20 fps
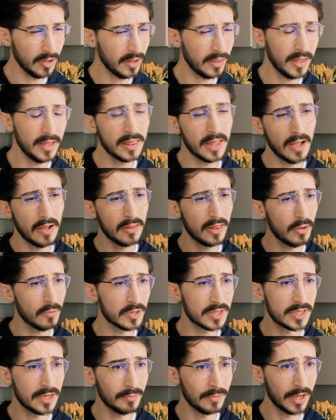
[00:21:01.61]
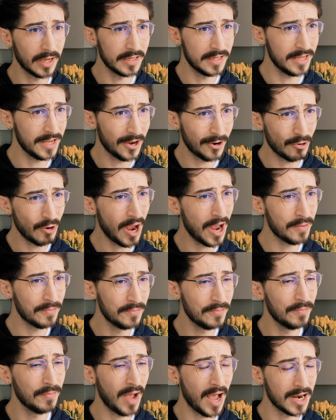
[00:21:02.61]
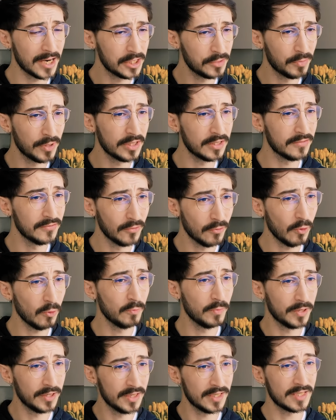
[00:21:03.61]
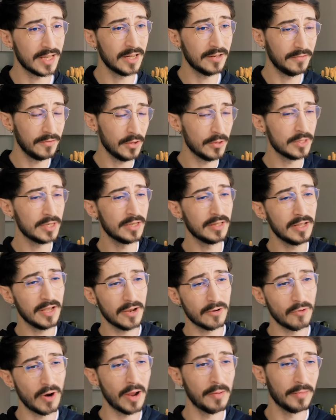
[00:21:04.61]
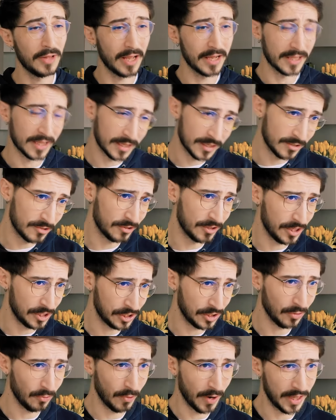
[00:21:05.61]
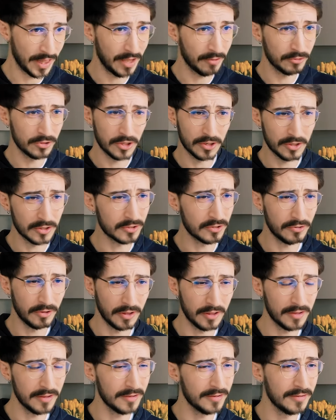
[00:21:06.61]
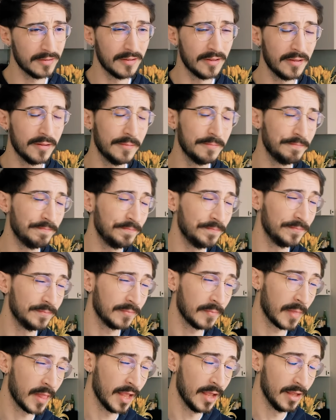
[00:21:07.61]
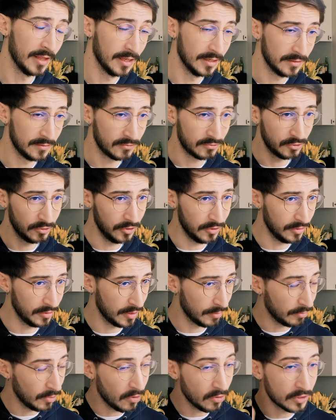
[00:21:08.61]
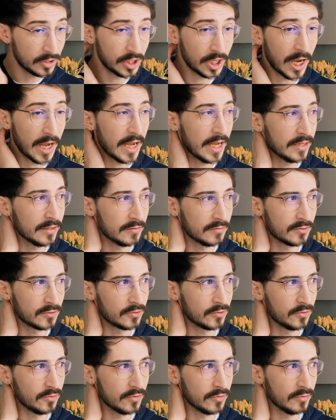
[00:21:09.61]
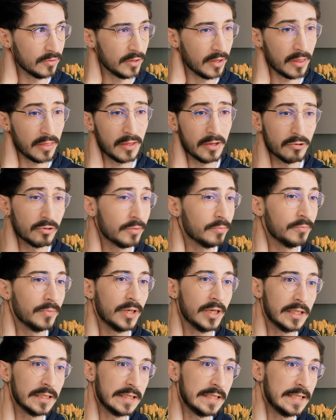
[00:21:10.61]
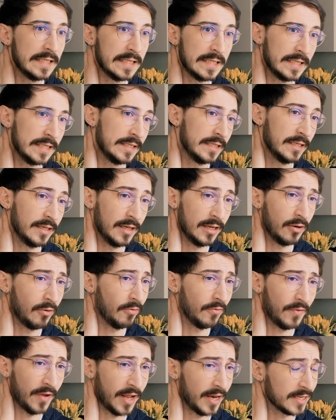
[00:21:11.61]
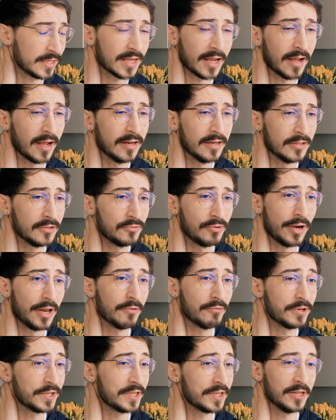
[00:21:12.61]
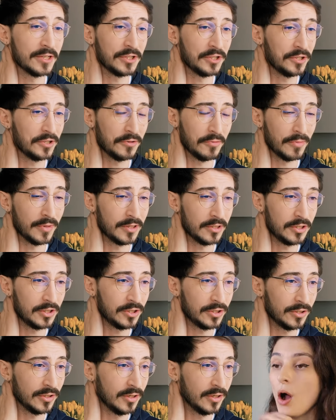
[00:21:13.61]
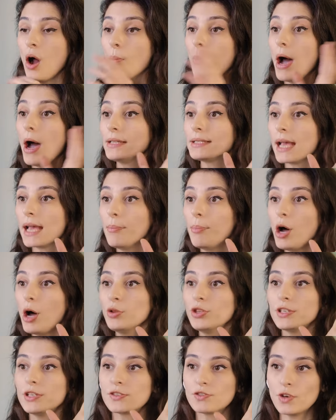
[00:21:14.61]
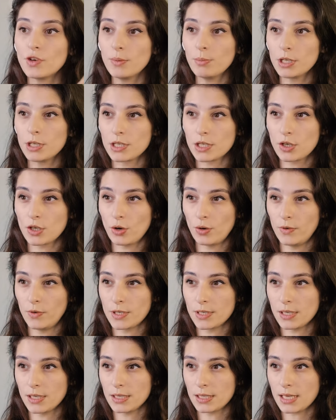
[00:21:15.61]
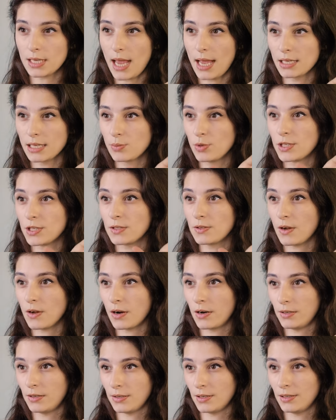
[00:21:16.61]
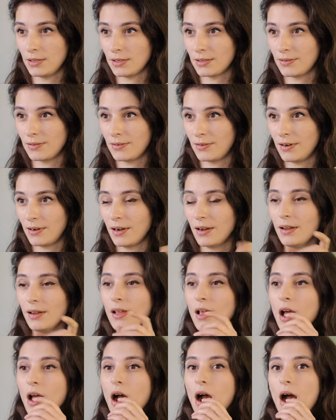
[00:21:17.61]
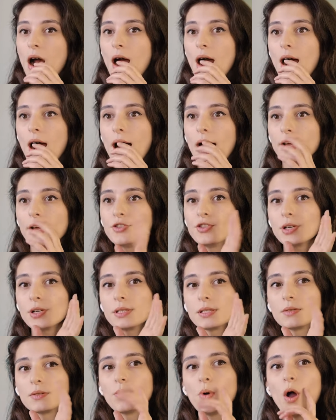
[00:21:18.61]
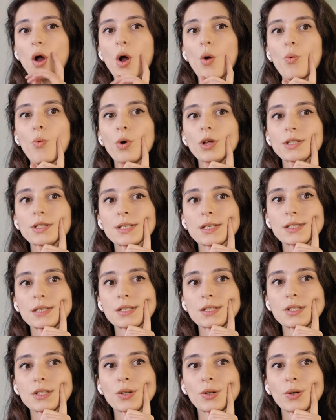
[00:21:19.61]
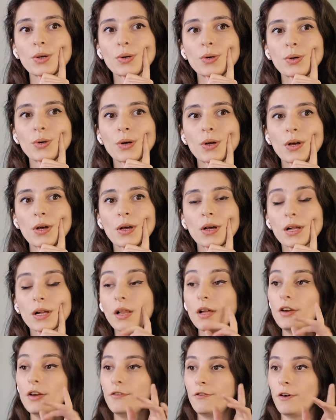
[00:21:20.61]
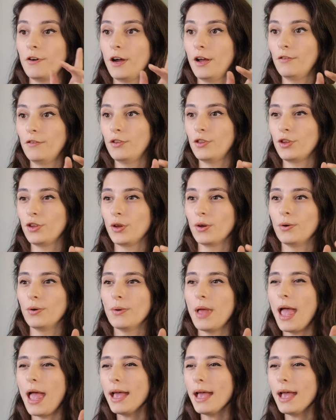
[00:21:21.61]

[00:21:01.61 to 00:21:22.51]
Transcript: I think that there was some like D R M management involved, but instead of using D R M like the traditional way, they were doing through the um, through the blockchain, through Ethereum. But in all fairness, I, I didn't really research too much. But about the streaming services, as we started, right? Uh, I just uh, wanted to clarify with you.